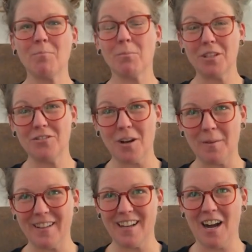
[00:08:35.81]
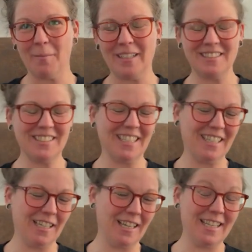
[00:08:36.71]
Please drop it in the comments
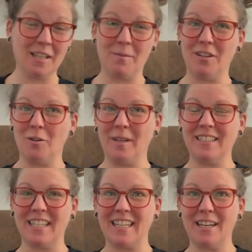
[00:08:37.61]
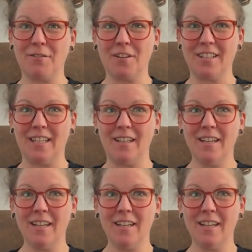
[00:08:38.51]
and let me know, because I could definitely